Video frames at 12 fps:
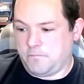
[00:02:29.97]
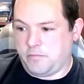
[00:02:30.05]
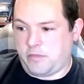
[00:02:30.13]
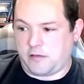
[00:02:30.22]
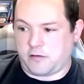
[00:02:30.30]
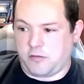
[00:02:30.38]

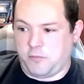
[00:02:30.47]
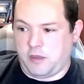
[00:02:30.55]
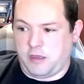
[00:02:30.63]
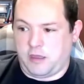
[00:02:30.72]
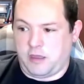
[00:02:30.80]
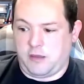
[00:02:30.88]
that can
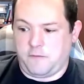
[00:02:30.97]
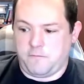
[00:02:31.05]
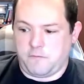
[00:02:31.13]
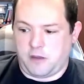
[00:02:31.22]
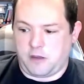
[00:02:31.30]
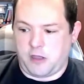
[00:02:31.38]
be
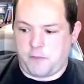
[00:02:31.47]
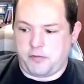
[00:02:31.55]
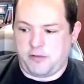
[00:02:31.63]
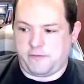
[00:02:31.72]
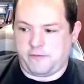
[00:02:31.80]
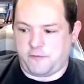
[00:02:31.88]
a
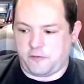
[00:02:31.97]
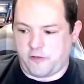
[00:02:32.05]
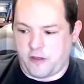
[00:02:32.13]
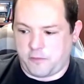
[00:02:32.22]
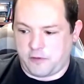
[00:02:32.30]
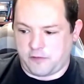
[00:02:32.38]
couple of different
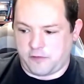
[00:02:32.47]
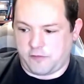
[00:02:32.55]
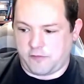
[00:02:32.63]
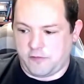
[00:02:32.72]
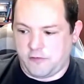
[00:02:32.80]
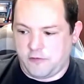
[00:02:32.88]

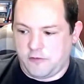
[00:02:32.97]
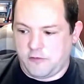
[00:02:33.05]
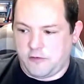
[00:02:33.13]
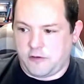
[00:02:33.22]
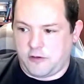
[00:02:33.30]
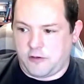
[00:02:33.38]
topics,
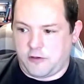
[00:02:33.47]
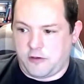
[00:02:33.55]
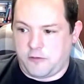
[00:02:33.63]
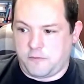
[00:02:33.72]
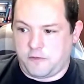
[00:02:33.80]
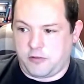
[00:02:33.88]

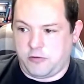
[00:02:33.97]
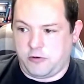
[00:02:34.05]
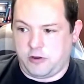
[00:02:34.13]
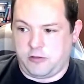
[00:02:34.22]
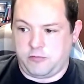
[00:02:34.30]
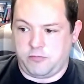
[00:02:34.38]

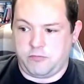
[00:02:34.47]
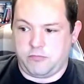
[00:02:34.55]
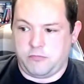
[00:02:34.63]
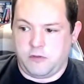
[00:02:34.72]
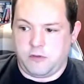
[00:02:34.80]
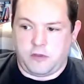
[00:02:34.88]
including,
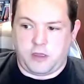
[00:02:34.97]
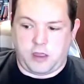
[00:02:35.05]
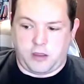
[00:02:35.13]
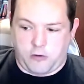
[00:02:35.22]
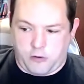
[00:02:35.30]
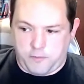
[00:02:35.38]

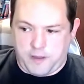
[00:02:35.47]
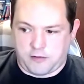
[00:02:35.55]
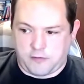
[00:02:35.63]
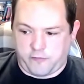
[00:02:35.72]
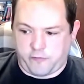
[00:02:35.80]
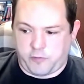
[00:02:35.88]
hey,
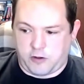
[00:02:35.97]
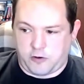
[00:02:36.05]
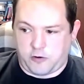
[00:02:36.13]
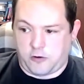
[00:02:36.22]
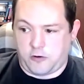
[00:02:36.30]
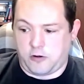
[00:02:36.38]
RBAC of
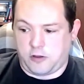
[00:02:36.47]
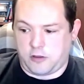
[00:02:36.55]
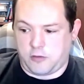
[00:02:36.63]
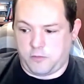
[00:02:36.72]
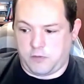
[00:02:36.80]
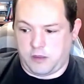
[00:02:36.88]
Spinnaker. It
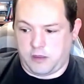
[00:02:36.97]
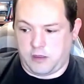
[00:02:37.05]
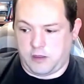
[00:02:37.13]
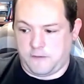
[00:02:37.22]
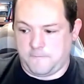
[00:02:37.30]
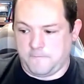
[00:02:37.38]
can
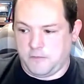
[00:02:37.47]
be,